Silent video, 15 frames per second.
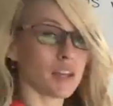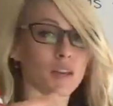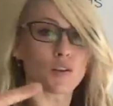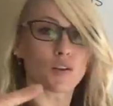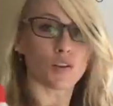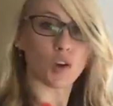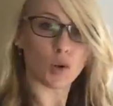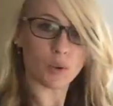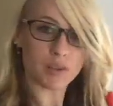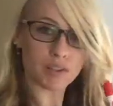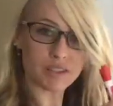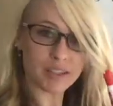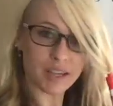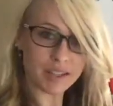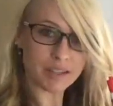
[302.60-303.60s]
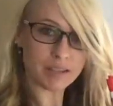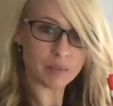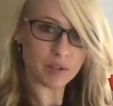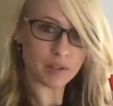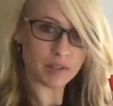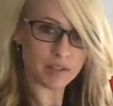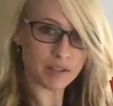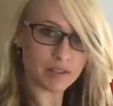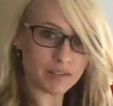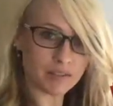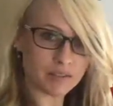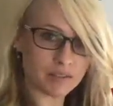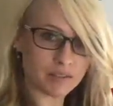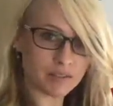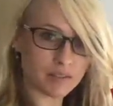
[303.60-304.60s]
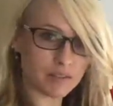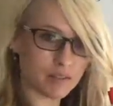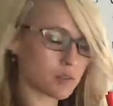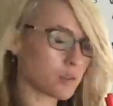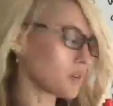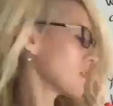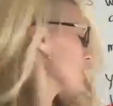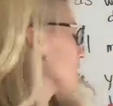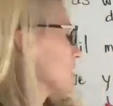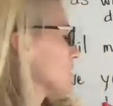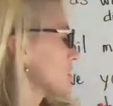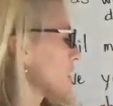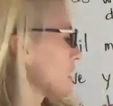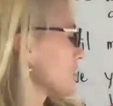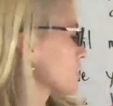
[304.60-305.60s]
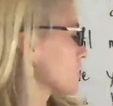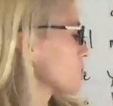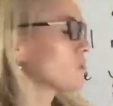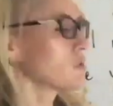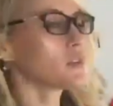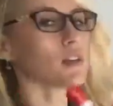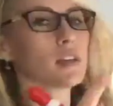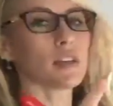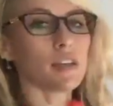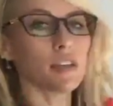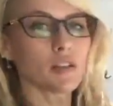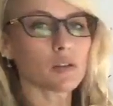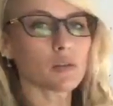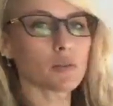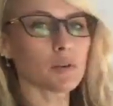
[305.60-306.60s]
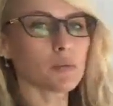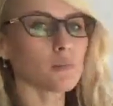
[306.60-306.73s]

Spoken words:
Go inside the building or inside school, in your room.